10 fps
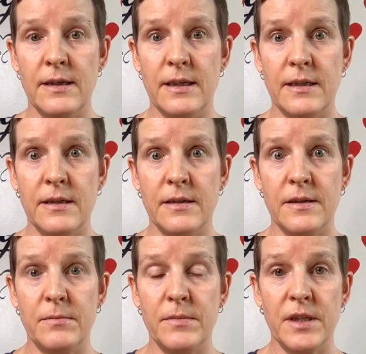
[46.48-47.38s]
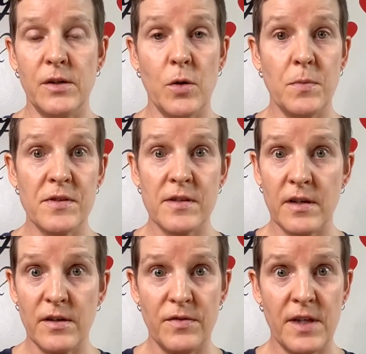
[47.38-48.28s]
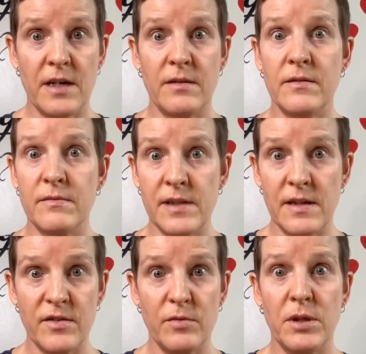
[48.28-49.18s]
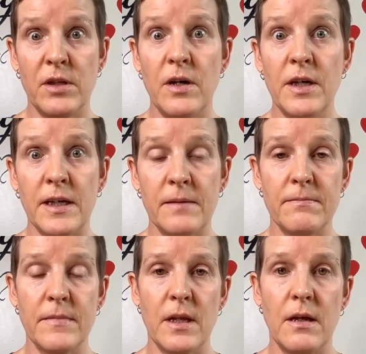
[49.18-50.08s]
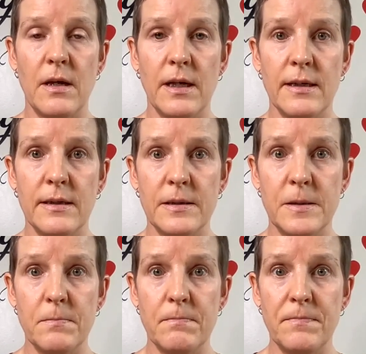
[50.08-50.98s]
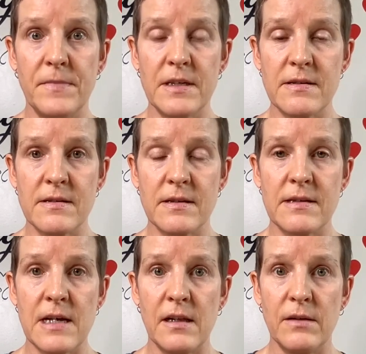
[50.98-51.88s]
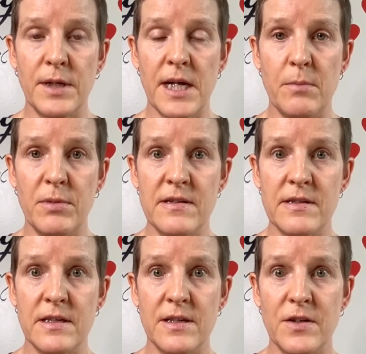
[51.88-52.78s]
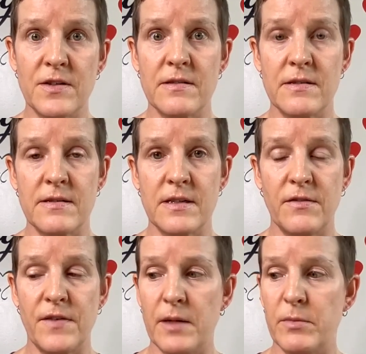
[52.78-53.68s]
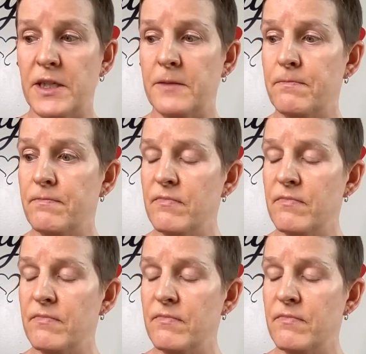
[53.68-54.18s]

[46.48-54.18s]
and in hopes of that sense of belonging. And this is exactly what happens in a narcissistic family.